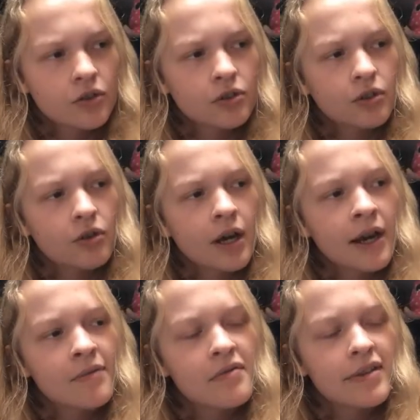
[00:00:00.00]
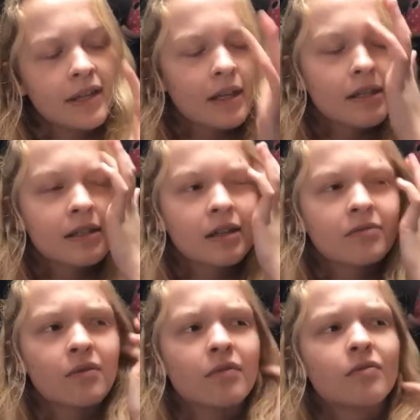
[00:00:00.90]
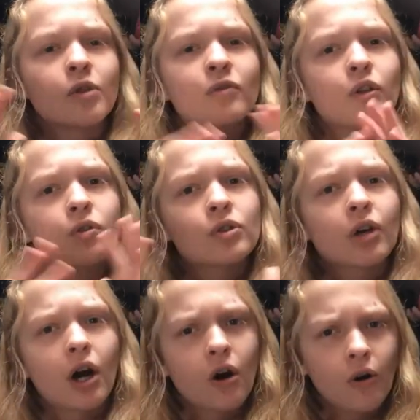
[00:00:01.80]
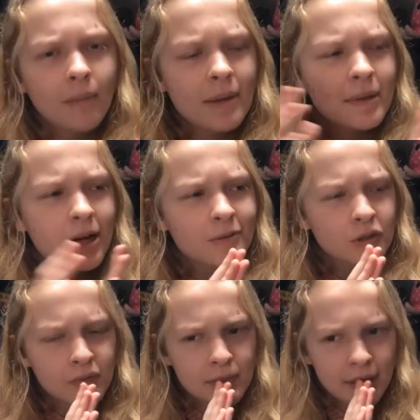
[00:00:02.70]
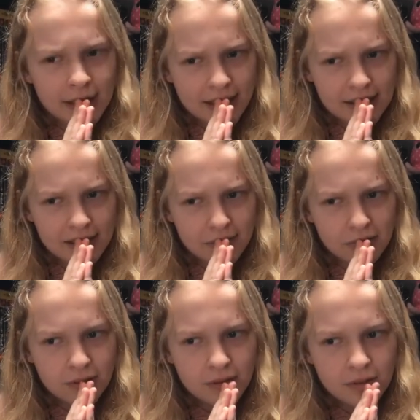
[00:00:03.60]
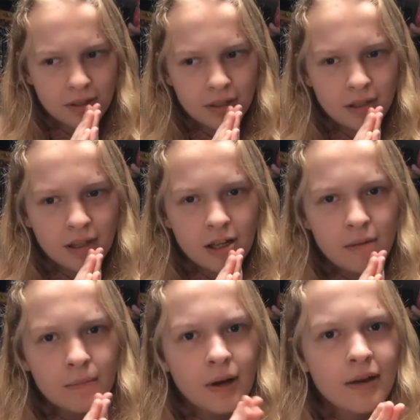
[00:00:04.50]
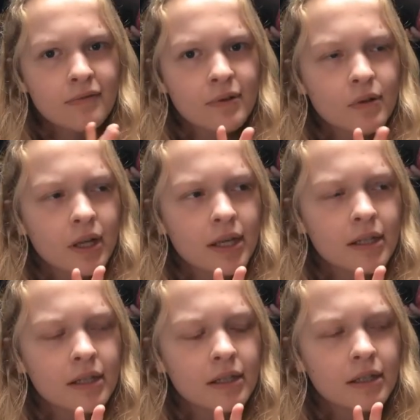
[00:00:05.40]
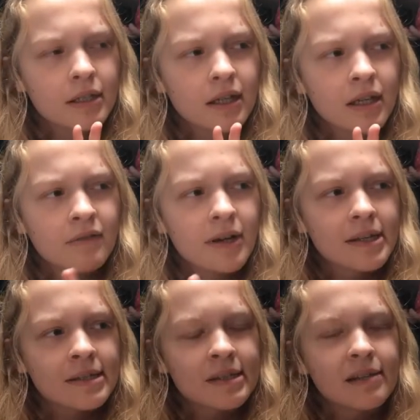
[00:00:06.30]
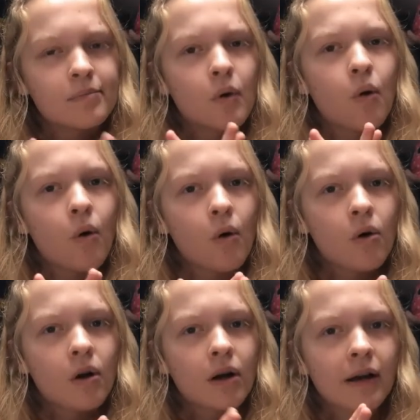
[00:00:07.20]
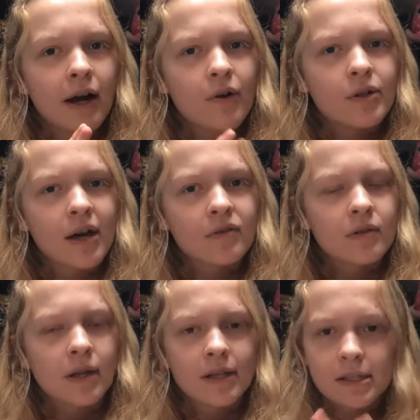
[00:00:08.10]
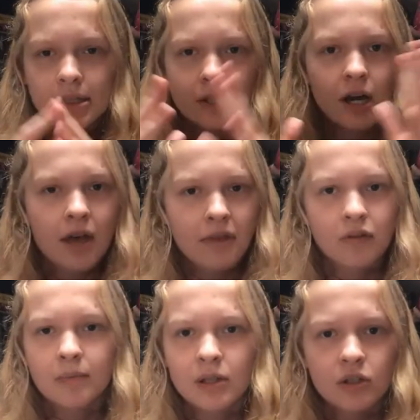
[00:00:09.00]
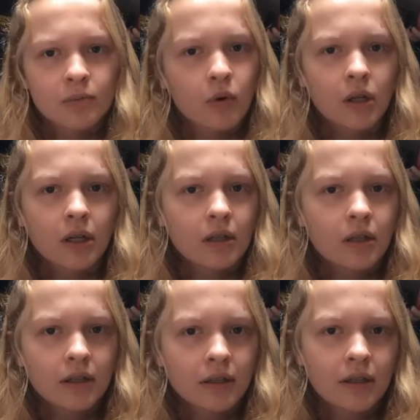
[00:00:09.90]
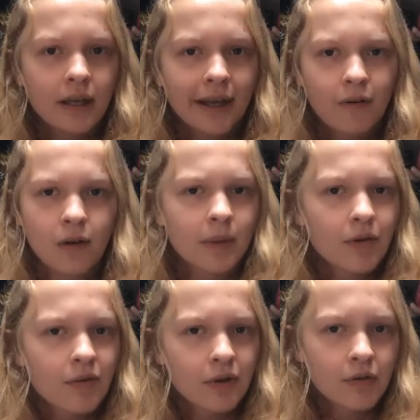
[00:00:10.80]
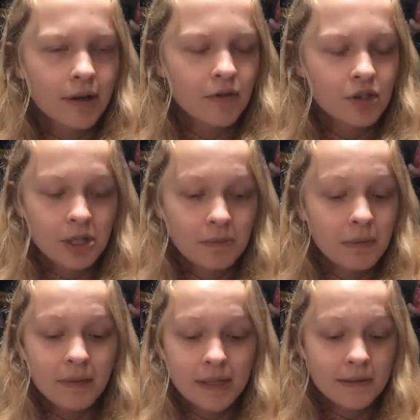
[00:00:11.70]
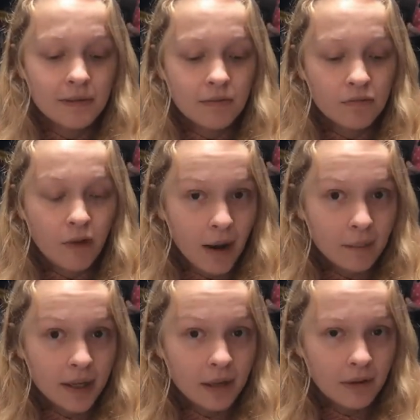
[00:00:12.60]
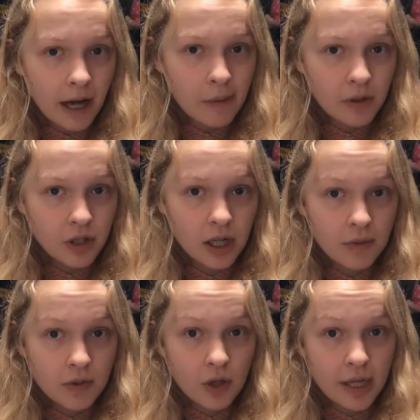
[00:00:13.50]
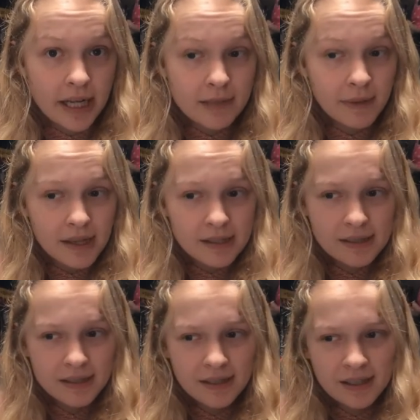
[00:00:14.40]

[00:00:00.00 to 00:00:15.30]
So I have a feeling that this review as a whole maybe comes off as a bit negative. But I feel like if I said more, I would have to like this entire thing would be a spoiler. It wouldn't be a review, it would just be me rambling about how much I love certain aspects.